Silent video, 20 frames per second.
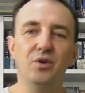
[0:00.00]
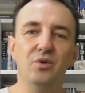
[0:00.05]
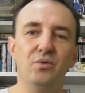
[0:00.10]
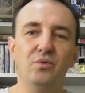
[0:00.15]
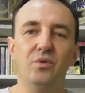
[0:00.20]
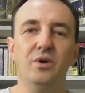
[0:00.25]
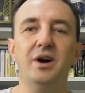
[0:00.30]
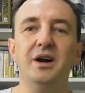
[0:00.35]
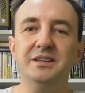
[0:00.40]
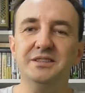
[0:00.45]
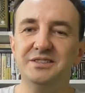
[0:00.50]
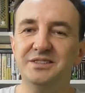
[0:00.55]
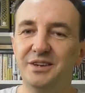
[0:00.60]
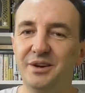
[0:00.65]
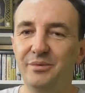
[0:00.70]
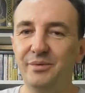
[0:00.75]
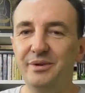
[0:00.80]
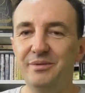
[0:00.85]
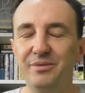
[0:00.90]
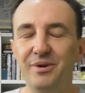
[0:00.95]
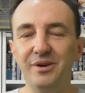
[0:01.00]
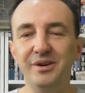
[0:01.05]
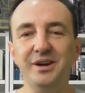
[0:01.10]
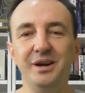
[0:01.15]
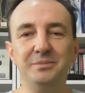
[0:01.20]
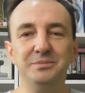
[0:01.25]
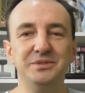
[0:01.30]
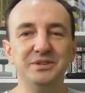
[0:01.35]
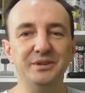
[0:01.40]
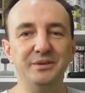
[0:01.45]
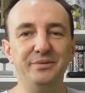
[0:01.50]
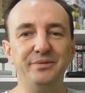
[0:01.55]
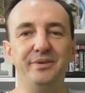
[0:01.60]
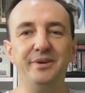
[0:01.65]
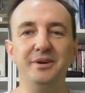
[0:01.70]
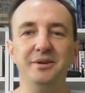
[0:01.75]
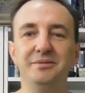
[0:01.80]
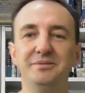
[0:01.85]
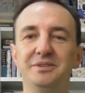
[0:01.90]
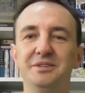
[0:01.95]
Right, so we rock up to the
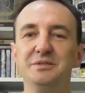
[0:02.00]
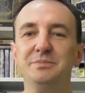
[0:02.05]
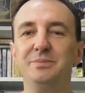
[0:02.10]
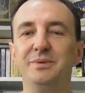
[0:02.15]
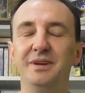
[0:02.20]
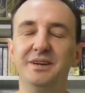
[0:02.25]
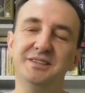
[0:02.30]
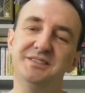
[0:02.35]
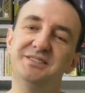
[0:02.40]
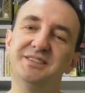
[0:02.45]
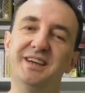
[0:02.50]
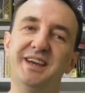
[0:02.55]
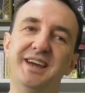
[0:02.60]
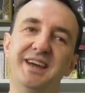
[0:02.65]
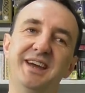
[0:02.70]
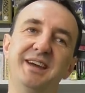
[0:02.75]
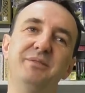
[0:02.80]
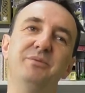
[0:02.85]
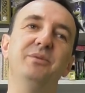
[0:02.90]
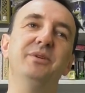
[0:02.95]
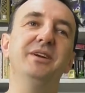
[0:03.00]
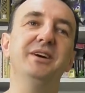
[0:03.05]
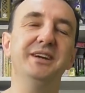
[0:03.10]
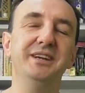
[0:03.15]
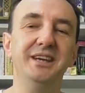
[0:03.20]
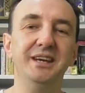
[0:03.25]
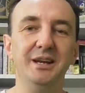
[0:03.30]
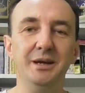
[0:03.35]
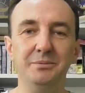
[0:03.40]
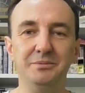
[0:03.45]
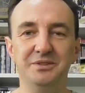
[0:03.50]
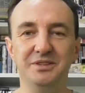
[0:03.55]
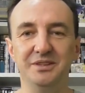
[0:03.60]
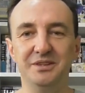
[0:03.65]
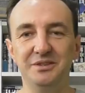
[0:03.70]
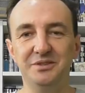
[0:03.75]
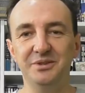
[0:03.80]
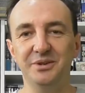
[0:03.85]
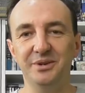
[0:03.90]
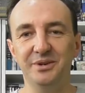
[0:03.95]
front of this place, and when I get up to
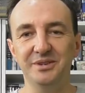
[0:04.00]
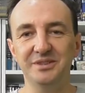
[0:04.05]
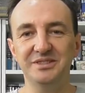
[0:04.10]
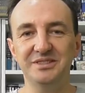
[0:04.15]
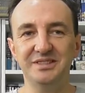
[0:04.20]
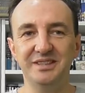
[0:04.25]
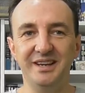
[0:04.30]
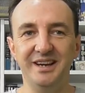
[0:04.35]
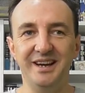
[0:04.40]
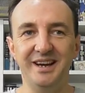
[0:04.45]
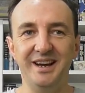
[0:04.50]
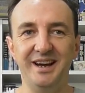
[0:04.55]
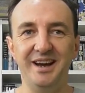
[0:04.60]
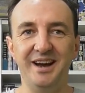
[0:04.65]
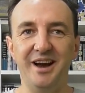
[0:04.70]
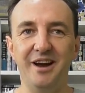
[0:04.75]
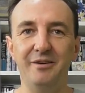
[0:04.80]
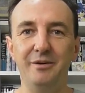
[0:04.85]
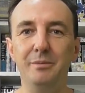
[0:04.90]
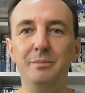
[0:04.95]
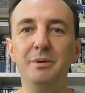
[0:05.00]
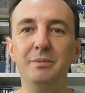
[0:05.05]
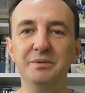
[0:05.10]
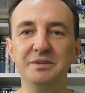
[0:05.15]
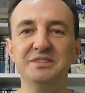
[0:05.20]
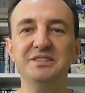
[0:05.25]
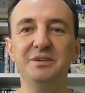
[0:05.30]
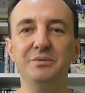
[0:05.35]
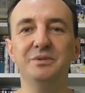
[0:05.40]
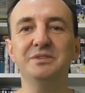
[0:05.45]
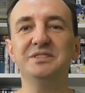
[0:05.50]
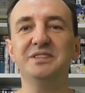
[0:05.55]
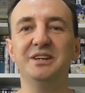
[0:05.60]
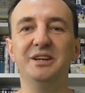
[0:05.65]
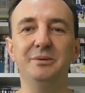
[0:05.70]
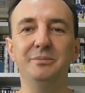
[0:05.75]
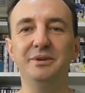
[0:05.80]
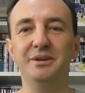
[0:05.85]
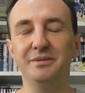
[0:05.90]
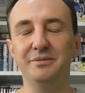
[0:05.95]
the doors, I remember someone
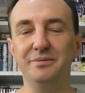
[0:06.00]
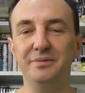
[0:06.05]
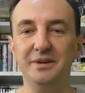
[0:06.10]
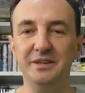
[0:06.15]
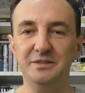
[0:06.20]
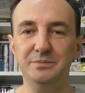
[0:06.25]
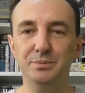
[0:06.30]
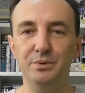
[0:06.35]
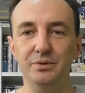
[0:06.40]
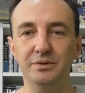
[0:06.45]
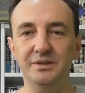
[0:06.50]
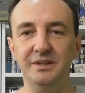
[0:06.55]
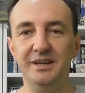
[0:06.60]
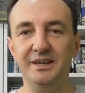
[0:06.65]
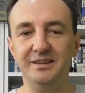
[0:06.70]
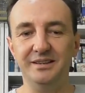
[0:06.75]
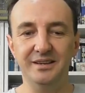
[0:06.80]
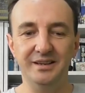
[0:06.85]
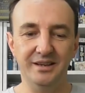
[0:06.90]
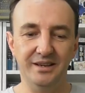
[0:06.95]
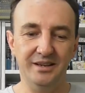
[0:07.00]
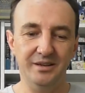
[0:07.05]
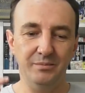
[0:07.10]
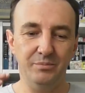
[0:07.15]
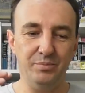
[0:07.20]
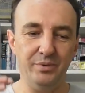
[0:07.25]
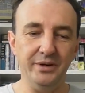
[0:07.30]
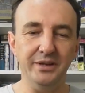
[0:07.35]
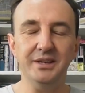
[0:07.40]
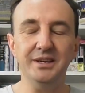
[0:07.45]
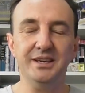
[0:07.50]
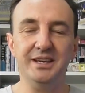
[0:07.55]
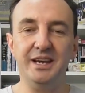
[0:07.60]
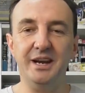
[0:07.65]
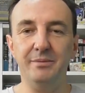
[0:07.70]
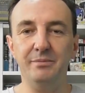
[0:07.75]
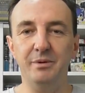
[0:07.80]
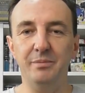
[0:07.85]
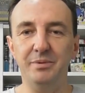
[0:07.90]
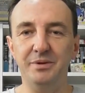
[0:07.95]
telling me on Facebook that bring your
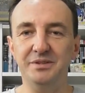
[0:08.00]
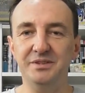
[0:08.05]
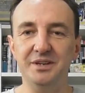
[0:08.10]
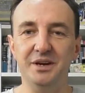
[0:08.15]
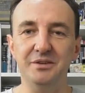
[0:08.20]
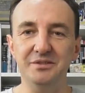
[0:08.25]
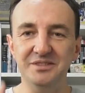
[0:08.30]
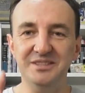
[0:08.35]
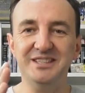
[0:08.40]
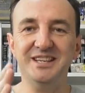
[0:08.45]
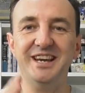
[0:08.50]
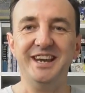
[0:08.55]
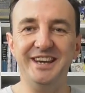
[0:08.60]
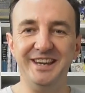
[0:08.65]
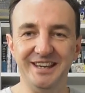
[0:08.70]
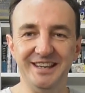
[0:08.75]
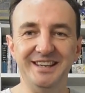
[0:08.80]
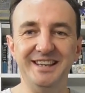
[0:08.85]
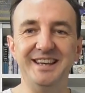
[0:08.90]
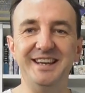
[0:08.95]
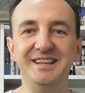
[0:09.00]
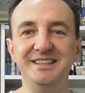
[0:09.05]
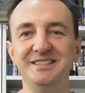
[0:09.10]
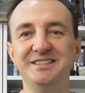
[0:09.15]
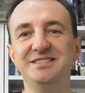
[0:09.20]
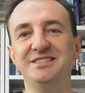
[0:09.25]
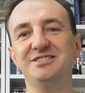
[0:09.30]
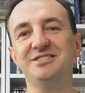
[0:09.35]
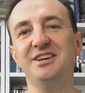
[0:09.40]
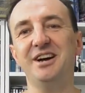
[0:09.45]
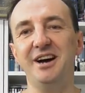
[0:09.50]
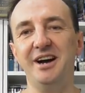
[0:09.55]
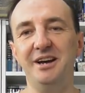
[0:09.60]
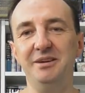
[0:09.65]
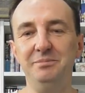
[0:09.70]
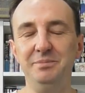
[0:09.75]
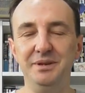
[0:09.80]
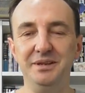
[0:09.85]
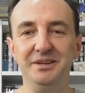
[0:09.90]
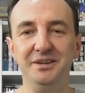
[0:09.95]
camera but don't take it
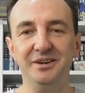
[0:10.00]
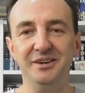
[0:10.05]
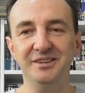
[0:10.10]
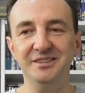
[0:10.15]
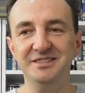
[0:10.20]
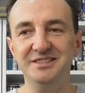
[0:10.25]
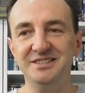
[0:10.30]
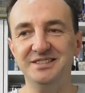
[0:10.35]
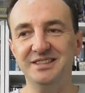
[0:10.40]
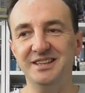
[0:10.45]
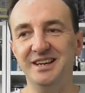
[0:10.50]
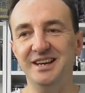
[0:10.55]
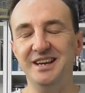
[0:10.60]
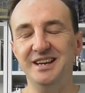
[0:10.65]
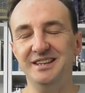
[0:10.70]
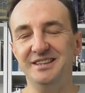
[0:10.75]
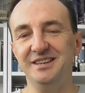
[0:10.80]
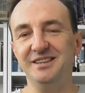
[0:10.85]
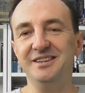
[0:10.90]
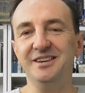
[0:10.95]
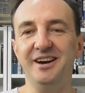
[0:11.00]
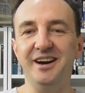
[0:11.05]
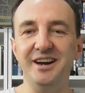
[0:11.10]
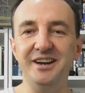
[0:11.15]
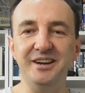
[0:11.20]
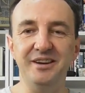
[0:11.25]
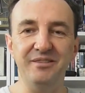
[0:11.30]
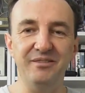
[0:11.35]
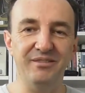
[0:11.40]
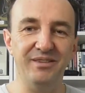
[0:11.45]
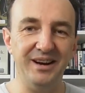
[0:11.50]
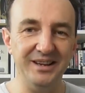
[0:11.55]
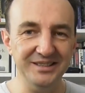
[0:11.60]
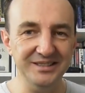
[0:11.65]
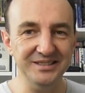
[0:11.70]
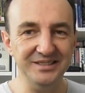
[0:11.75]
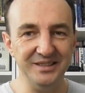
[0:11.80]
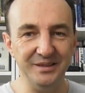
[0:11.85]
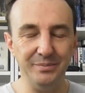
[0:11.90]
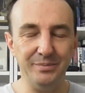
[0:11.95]
inside because the guy that
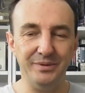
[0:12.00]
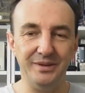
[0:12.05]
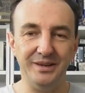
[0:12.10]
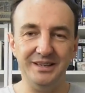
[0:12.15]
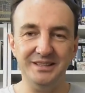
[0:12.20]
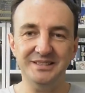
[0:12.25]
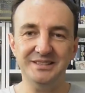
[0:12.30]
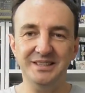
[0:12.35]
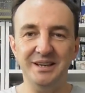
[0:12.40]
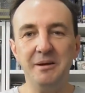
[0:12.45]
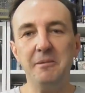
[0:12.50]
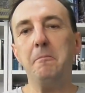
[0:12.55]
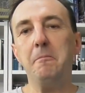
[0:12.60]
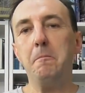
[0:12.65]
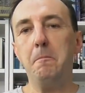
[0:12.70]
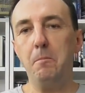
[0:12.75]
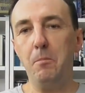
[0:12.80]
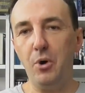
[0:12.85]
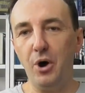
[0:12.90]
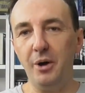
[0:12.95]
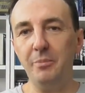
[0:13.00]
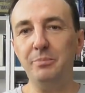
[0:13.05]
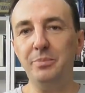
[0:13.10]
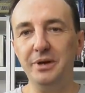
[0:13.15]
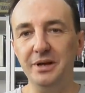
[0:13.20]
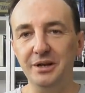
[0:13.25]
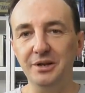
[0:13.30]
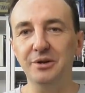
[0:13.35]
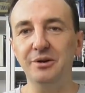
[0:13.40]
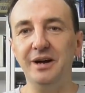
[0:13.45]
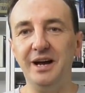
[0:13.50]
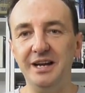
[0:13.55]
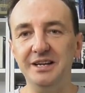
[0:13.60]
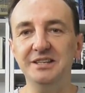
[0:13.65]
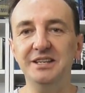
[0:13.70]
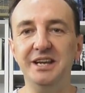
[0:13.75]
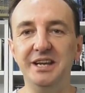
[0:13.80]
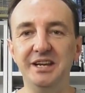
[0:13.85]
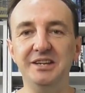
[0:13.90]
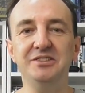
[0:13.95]
runs the place might be a little
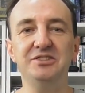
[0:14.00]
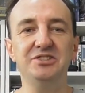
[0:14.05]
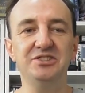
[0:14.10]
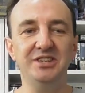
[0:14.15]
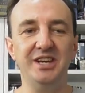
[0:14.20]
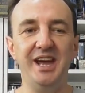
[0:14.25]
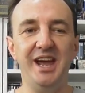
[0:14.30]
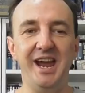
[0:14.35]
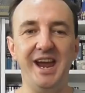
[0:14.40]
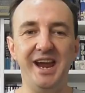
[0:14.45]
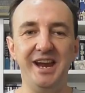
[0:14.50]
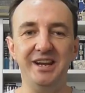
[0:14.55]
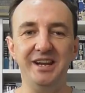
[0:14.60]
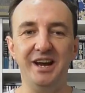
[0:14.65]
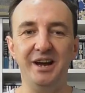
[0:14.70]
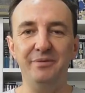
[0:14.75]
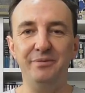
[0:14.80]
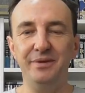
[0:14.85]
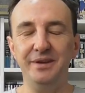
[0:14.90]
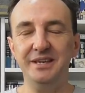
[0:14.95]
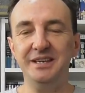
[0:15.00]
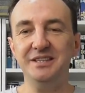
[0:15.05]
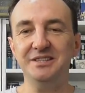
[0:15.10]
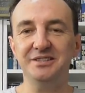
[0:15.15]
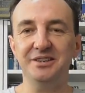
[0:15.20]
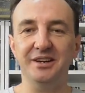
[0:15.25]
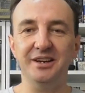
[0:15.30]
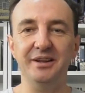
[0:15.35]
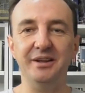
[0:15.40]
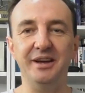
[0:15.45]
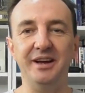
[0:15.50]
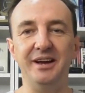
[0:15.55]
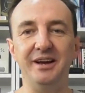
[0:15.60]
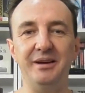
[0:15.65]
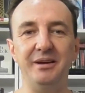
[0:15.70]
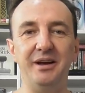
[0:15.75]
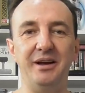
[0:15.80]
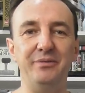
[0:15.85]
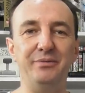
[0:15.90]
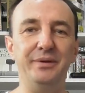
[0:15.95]
unhinged, and I think he's got
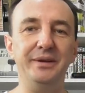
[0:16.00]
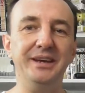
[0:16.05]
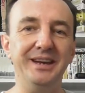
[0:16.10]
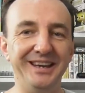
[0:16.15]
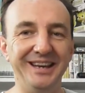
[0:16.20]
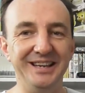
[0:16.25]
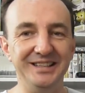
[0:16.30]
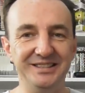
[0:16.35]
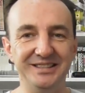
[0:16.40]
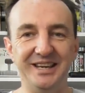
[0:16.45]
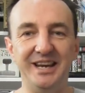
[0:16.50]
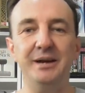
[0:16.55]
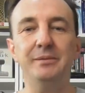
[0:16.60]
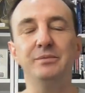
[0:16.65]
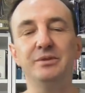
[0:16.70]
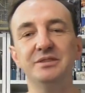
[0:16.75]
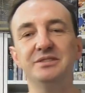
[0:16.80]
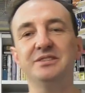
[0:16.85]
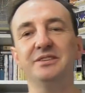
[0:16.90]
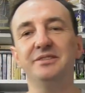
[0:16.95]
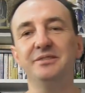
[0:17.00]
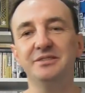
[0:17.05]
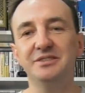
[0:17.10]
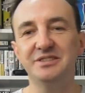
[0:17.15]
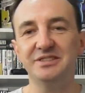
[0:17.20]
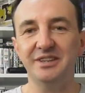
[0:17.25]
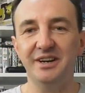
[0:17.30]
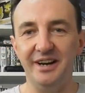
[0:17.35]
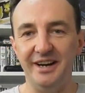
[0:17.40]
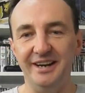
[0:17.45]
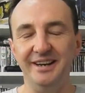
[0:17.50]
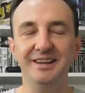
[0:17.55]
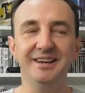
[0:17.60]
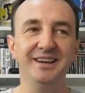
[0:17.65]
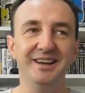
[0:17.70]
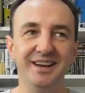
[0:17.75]
a thing against cameras on site.